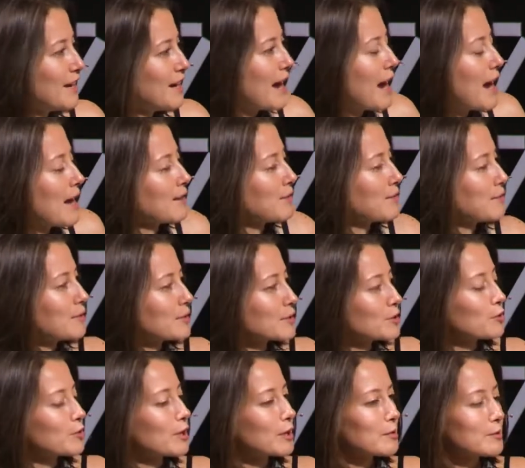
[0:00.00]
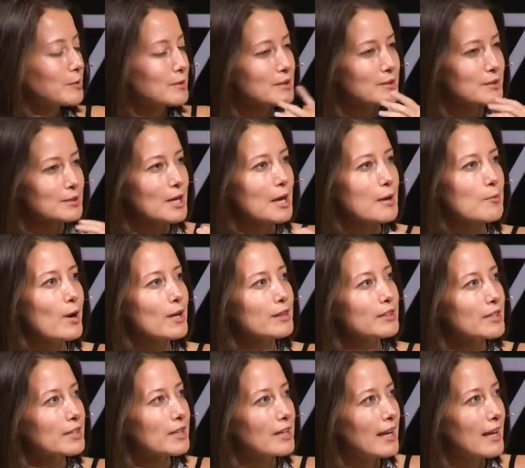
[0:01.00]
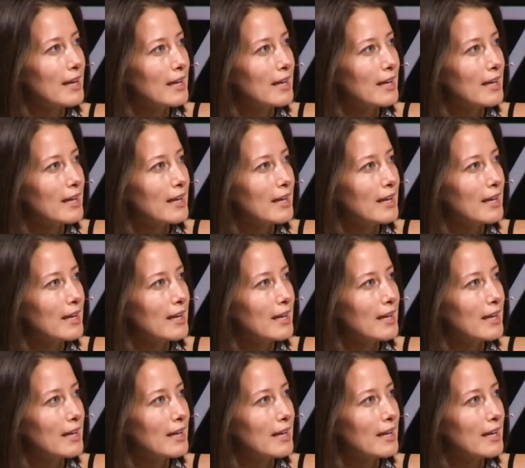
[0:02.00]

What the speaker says: I wonder,